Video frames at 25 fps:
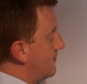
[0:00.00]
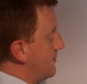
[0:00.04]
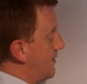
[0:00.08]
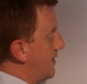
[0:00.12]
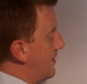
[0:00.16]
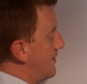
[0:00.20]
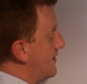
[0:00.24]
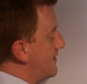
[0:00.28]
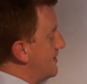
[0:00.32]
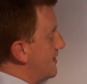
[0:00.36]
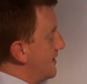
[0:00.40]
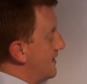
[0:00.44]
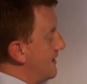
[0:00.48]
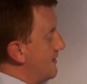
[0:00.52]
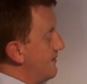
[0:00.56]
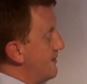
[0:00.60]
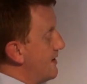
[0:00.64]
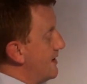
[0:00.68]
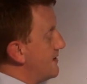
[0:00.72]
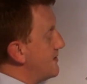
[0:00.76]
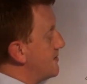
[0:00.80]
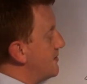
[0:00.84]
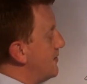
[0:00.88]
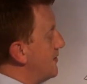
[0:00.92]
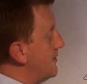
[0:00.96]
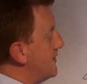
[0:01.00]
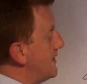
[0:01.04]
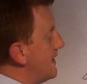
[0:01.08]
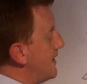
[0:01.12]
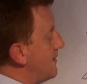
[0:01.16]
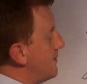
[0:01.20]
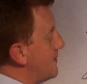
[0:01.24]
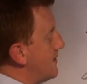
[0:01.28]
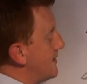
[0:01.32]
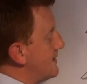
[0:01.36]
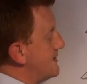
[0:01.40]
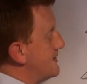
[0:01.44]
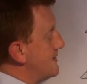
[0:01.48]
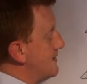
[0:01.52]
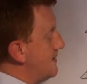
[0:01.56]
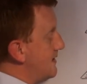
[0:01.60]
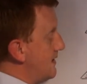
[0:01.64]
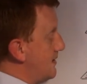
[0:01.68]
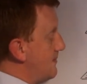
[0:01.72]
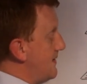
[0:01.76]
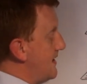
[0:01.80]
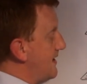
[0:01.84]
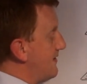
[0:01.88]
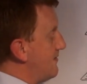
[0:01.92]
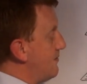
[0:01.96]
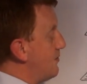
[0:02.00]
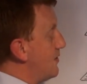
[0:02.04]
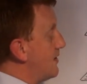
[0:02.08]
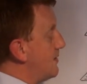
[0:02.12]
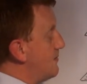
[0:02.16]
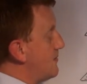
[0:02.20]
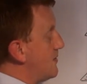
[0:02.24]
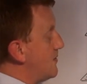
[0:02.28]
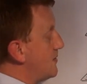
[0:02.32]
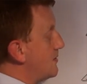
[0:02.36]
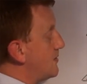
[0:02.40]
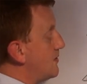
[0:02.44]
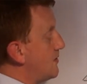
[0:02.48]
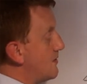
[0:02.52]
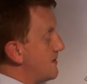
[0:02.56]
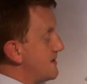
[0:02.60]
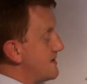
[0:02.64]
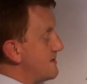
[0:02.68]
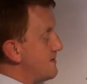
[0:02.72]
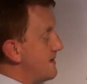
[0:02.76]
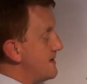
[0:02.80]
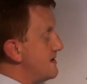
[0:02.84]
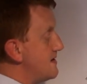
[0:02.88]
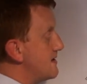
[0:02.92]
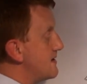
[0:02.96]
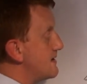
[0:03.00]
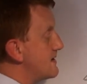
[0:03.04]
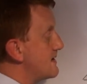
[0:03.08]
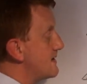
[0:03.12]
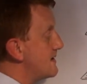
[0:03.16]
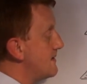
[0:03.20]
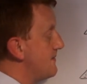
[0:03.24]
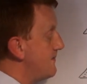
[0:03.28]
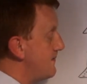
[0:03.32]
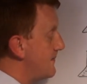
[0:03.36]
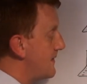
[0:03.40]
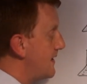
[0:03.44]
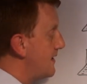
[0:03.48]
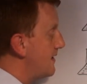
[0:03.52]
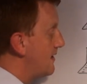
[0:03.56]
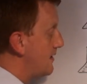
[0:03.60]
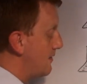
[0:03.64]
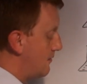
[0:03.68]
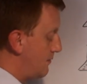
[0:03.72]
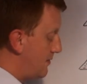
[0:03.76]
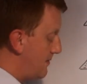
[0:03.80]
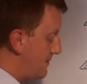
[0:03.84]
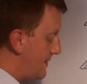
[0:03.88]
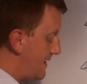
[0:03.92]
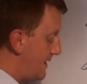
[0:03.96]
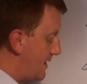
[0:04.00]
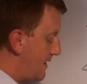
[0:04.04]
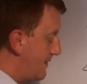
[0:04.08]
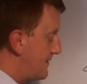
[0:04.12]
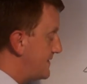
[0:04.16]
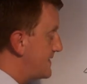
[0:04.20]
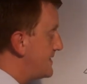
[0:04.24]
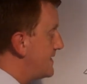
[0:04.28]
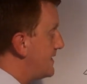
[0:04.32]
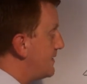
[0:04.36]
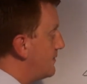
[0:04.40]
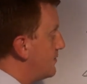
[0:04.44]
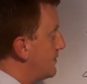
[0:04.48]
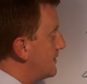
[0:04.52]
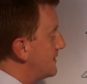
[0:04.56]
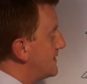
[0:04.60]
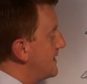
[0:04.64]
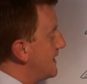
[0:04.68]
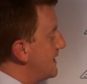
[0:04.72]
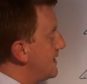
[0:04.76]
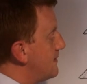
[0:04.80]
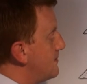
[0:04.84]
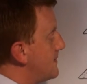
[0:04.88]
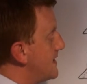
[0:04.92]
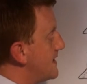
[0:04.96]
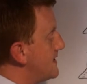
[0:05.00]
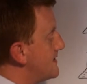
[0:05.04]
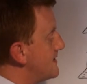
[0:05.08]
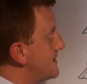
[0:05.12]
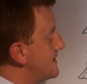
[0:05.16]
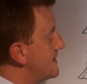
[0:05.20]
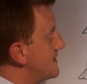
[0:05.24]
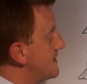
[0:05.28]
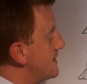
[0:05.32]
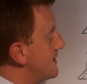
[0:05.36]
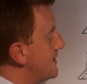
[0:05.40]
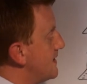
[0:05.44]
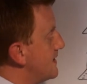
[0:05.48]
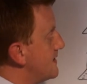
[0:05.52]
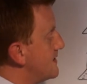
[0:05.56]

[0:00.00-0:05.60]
or even on your own networks, you may have one or more core switches. We may have SQL databases